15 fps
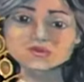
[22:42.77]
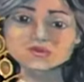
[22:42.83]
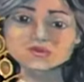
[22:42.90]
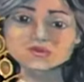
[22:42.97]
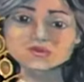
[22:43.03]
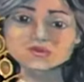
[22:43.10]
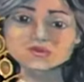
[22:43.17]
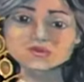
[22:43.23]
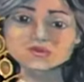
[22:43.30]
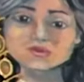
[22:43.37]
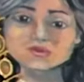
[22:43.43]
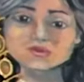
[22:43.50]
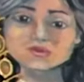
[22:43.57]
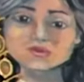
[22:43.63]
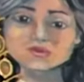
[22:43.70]

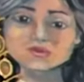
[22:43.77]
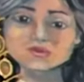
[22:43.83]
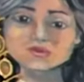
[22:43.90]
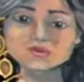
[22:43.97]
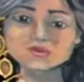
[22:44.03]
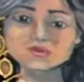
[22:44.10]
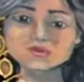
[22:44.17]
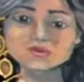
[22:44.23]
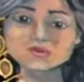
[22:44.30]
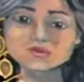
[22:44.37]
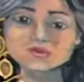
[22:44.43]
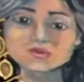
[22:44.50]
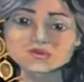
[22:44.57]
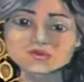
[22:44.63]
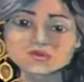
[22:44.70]

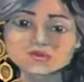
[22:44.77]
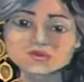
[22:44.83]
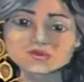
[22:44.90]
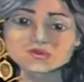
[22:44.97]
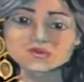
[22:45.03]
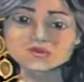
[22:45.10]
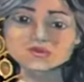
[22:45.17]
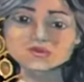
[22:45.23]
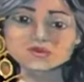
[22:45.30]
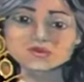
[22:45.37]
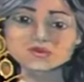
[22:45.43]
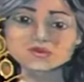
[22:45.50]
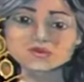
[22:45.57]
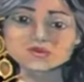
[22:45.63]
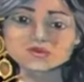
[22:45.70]

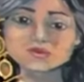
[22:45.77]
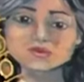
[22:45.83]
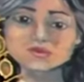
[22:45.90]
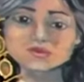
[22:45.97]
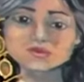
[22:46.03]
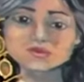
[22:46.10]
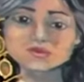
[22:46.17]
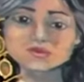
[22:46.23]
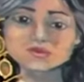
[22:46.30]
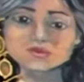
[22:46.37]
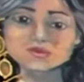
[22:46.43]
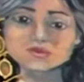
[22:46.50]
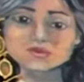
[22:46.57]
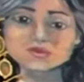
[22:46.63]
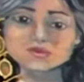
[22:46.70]

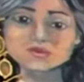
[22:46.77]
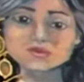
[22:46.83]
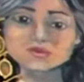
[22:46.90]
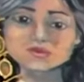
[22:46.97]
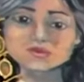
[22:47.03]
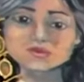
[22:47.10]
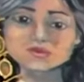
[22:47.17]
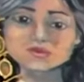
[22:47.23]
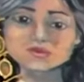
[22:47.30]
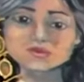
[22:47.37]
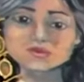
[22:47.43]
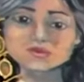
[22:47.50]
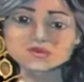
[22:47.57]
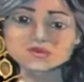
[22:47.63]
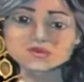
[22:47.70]

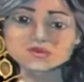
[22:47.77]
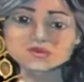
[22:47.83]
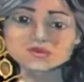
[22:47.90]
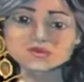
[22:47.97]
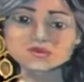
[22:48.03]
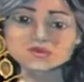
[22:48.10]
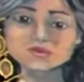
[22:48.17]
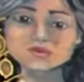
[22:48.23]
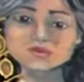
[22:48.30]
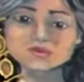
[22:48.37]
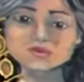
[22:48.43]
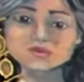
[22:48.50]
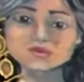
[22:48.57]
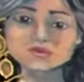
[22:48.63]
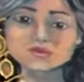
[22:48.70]

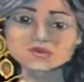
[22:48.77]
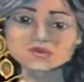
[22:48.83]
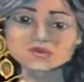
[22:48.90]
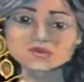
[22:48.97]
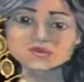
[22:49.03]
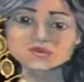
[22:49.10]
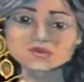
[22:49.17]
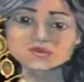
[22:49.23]
[no speech]